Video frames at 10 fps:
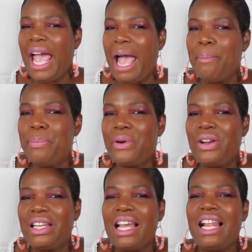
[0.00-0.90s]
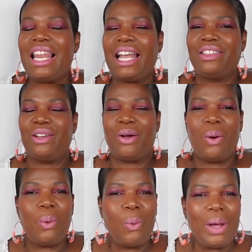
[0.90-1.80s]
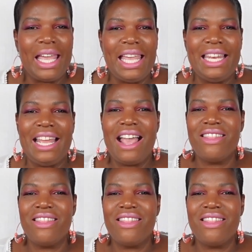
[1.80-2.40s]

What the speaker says: pampered like the queen